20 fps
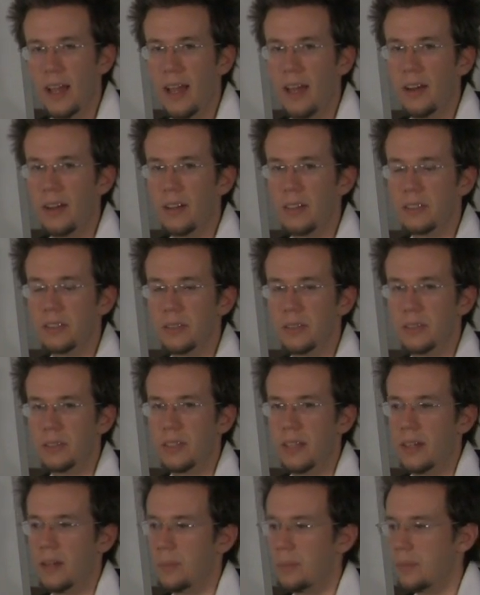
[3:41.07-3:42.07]
and also
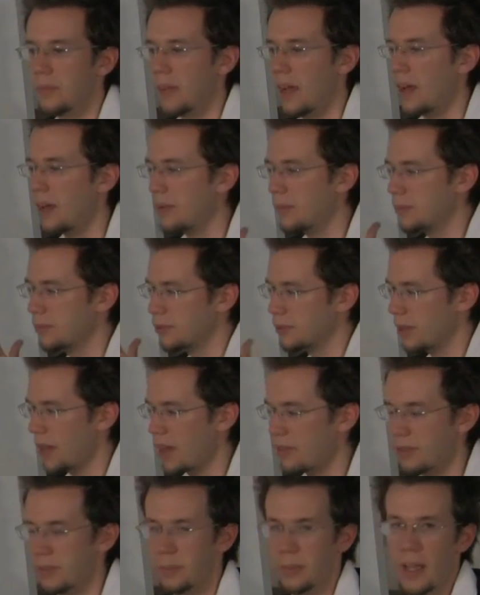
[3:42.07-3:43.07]
it's going to help
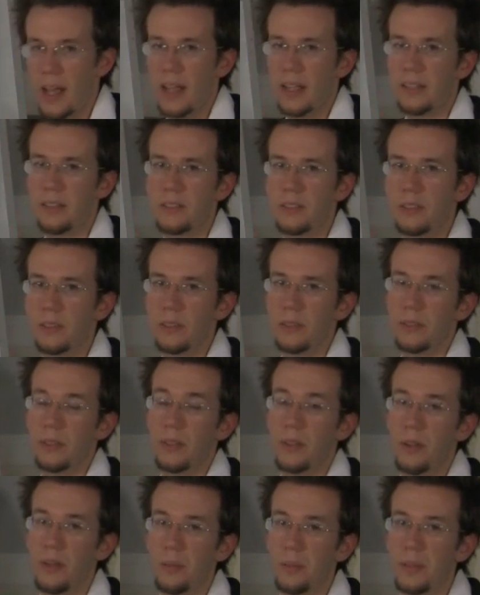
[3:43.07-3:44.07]
drive it back to
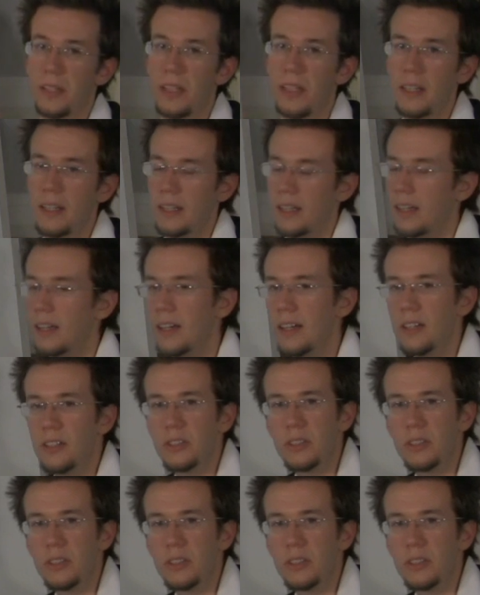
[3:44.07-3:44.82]
the home key.